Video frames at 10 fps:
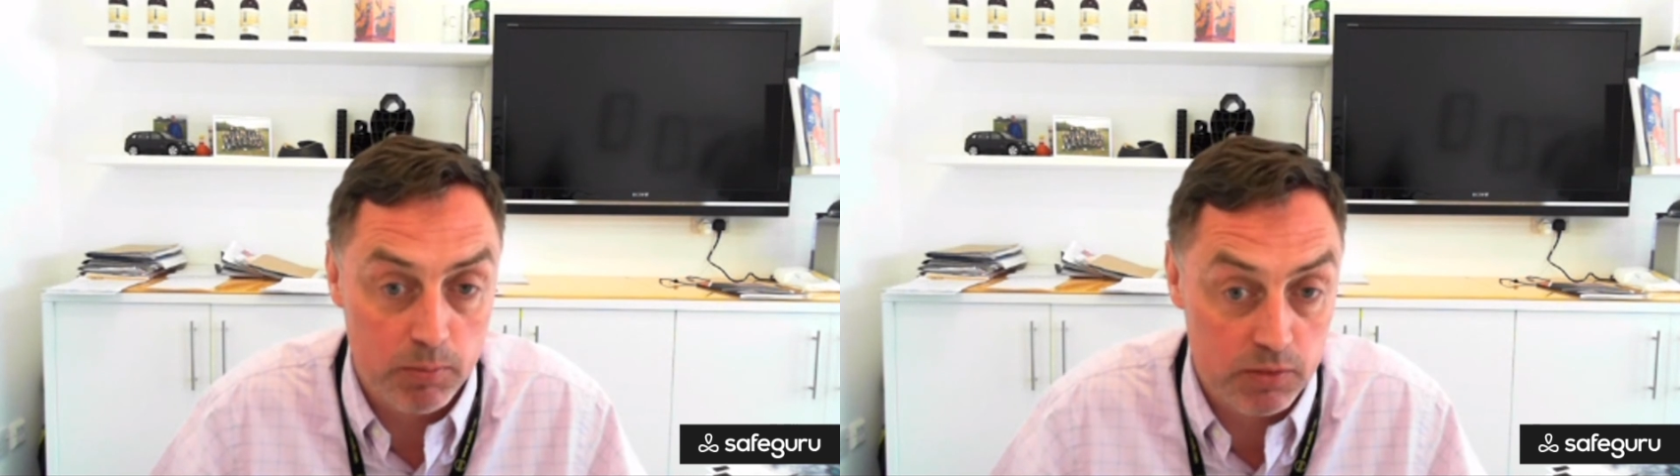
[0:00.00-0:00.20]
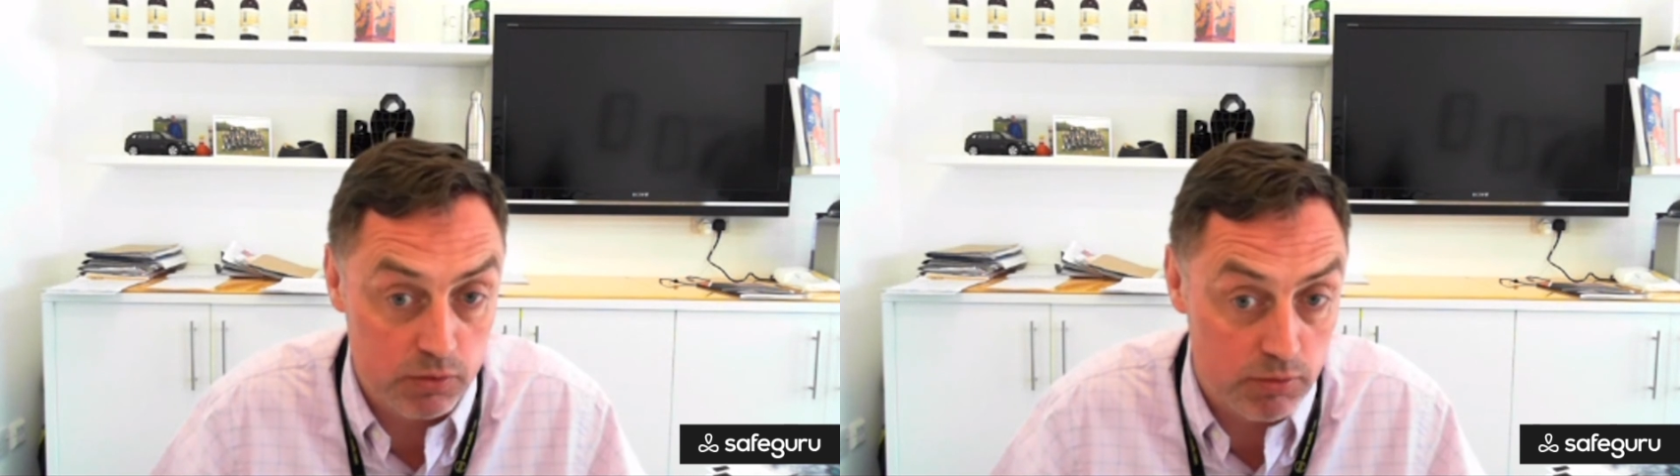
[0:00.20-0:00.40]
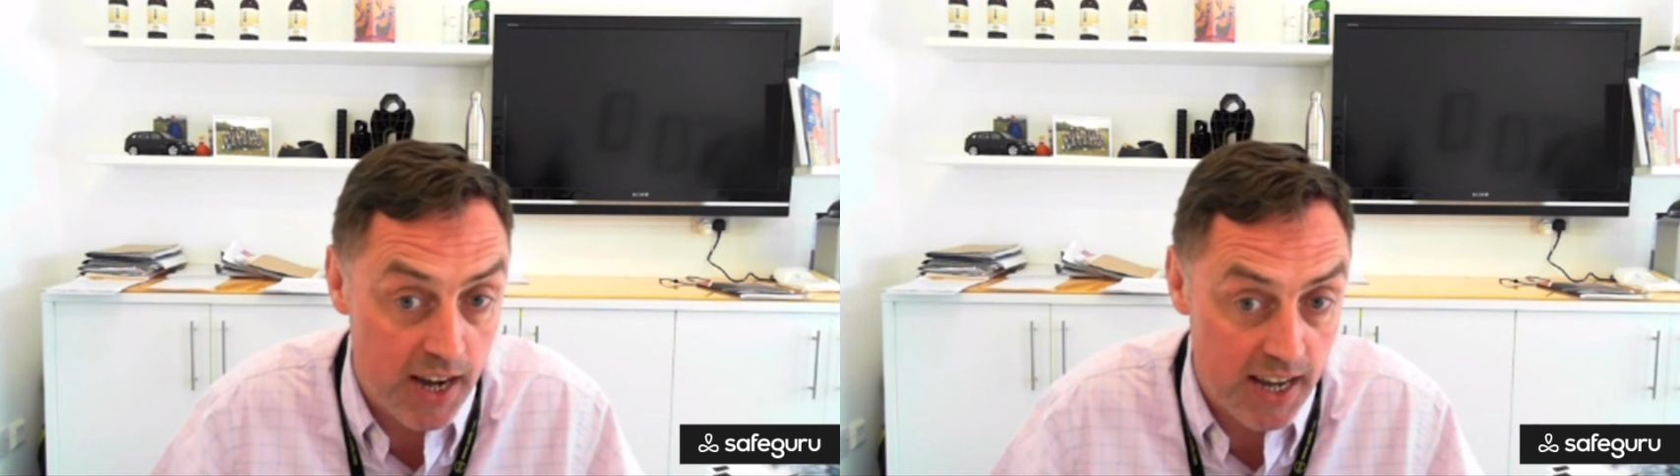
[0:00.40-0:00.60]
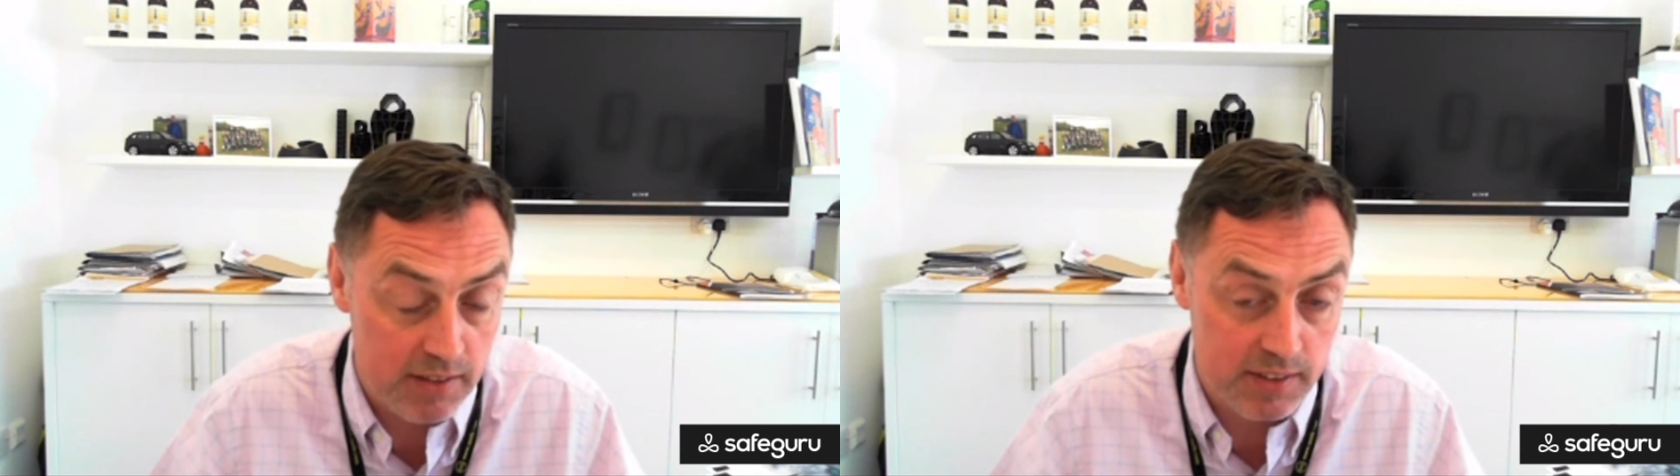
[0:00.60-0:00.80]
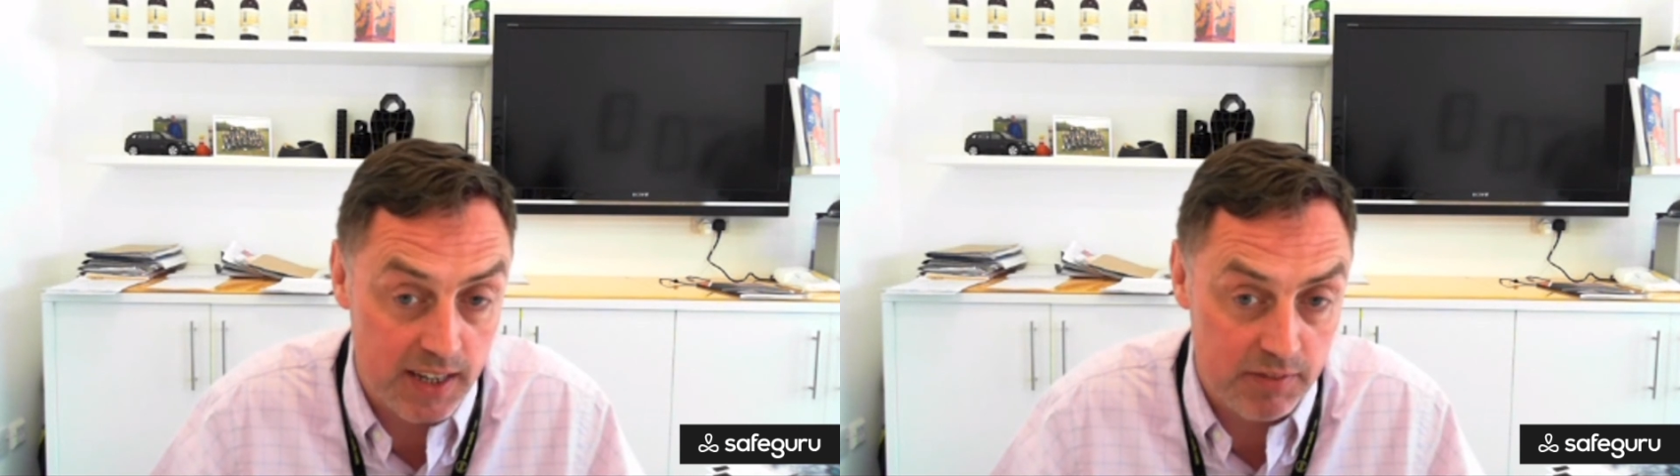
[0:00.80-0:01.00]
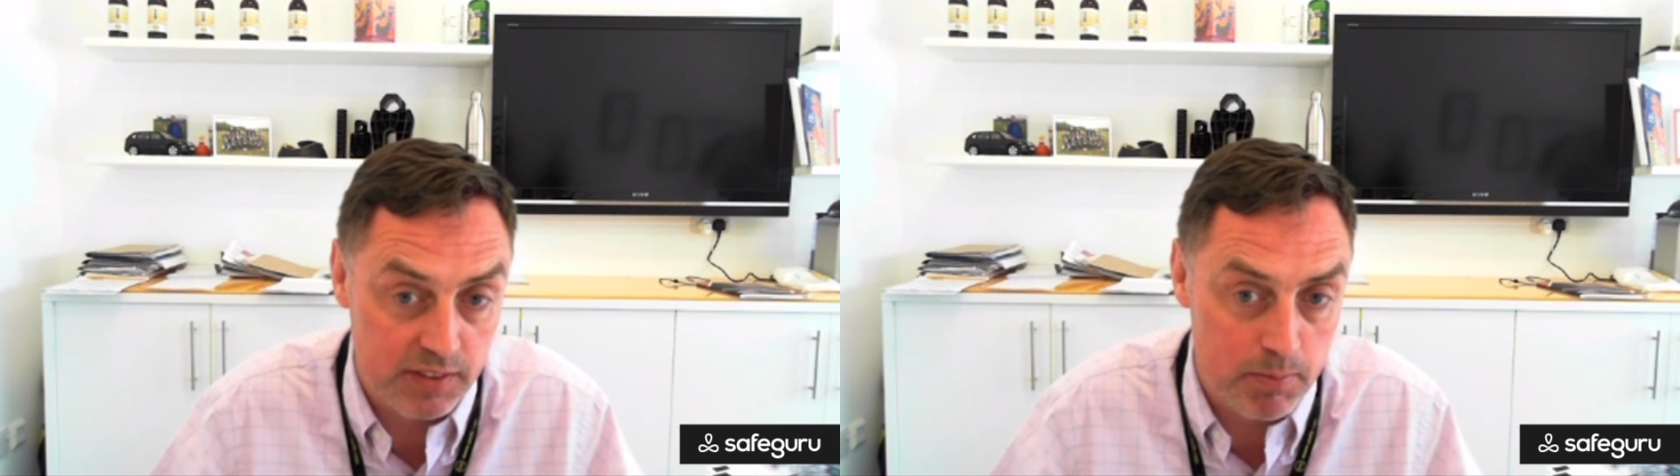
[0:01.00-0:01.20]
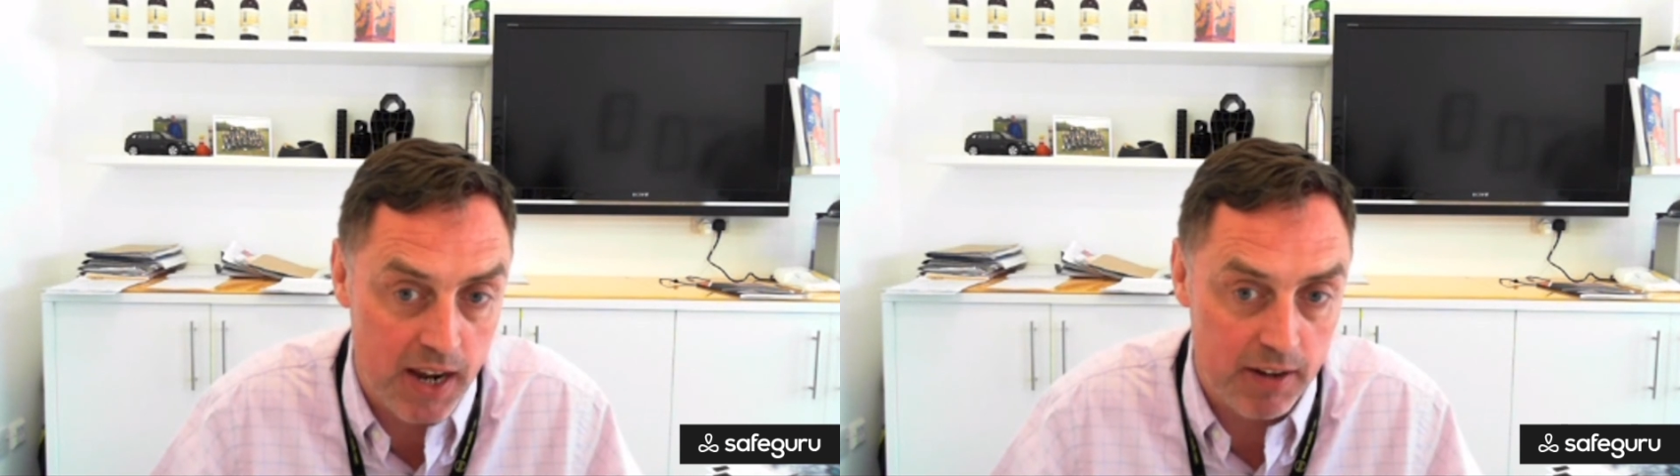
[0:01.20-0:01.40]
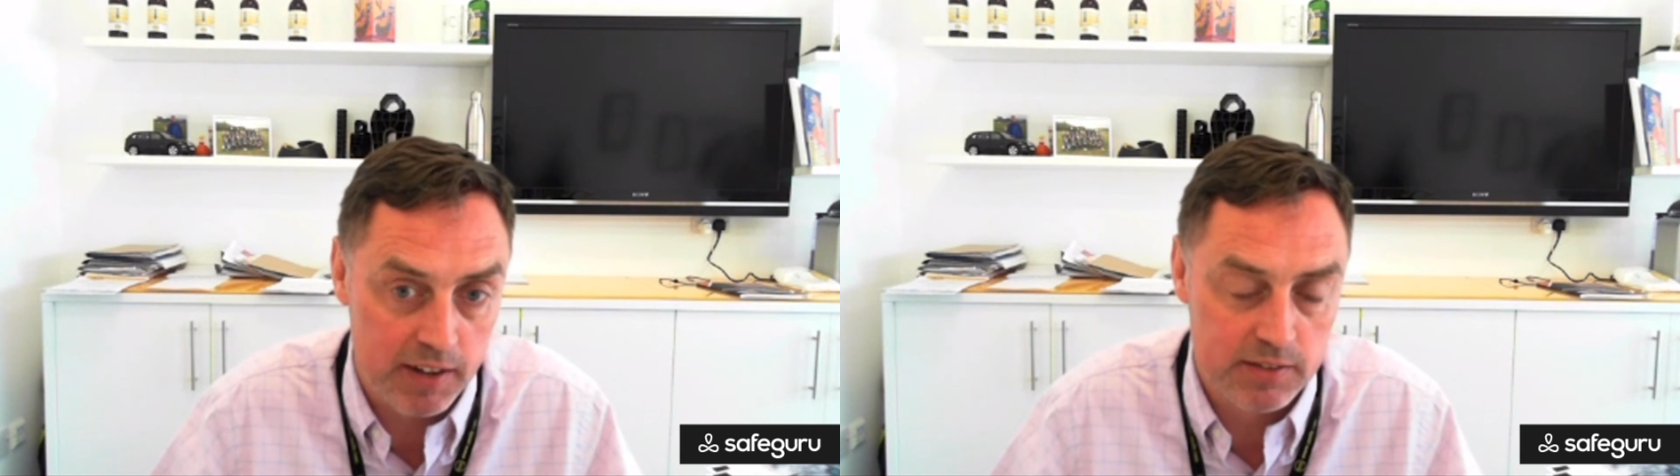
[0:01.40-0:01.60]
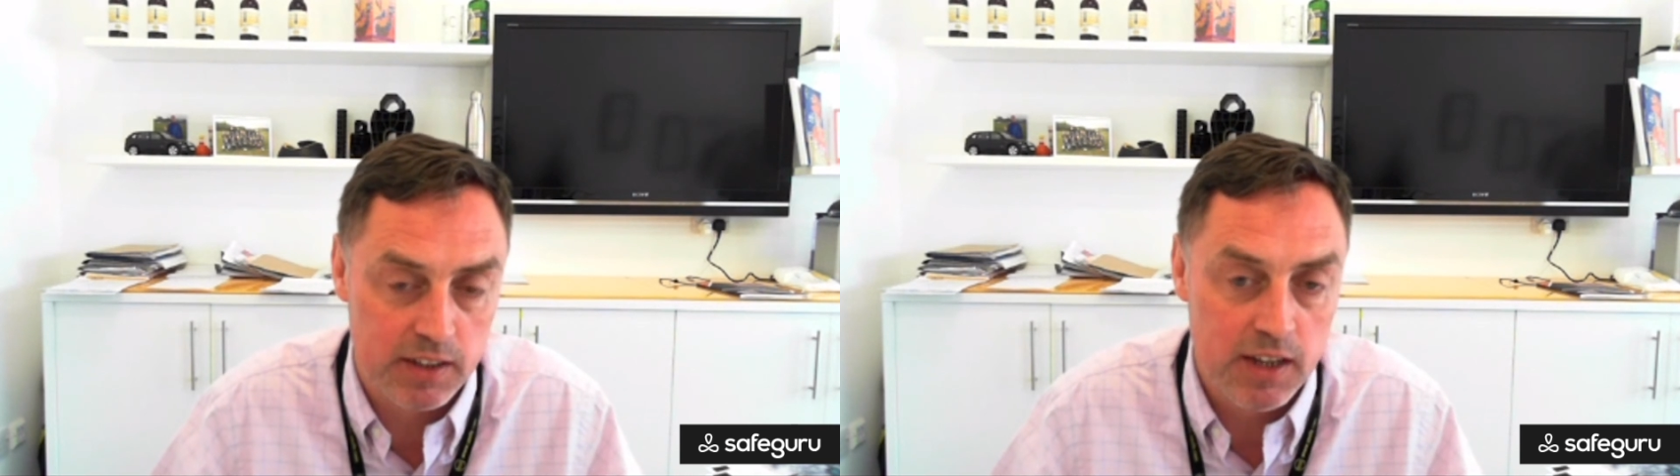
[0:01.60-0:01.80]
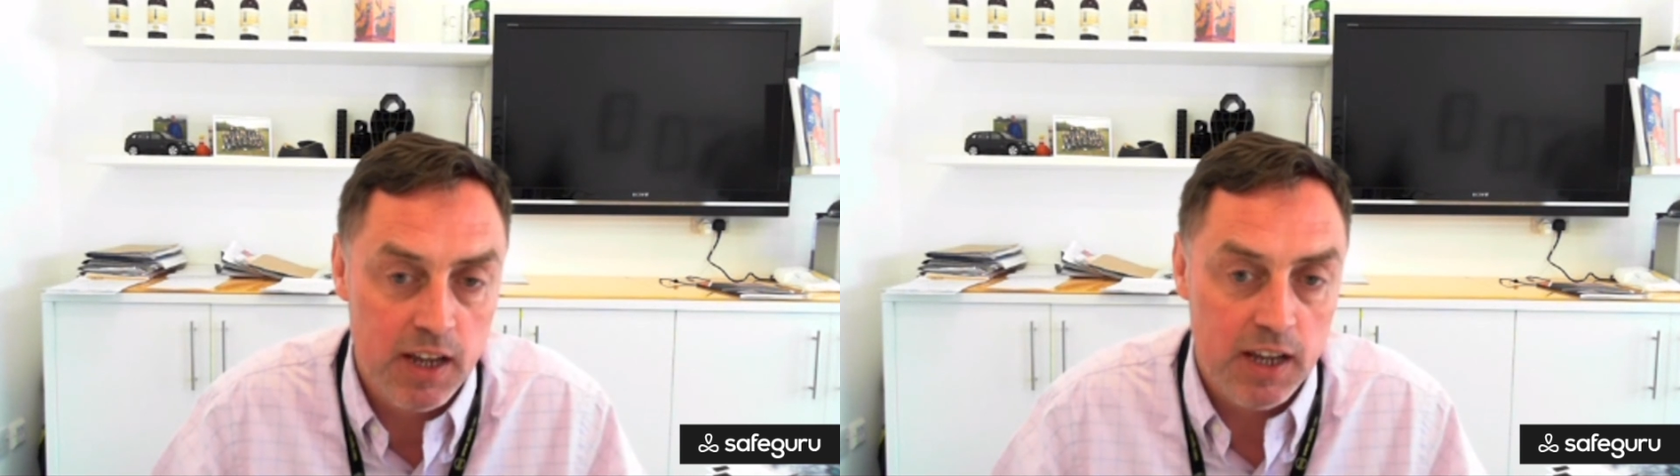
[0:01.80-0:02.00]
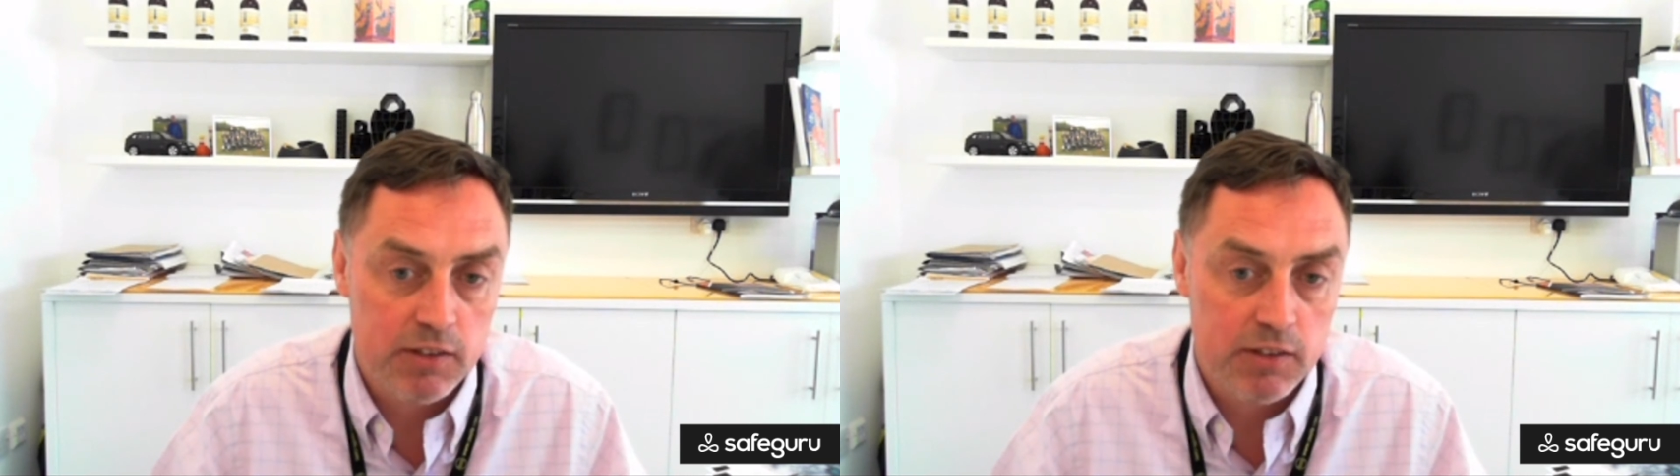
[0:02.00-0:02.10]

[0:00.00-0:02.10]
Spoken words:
performance rate a safety barrier.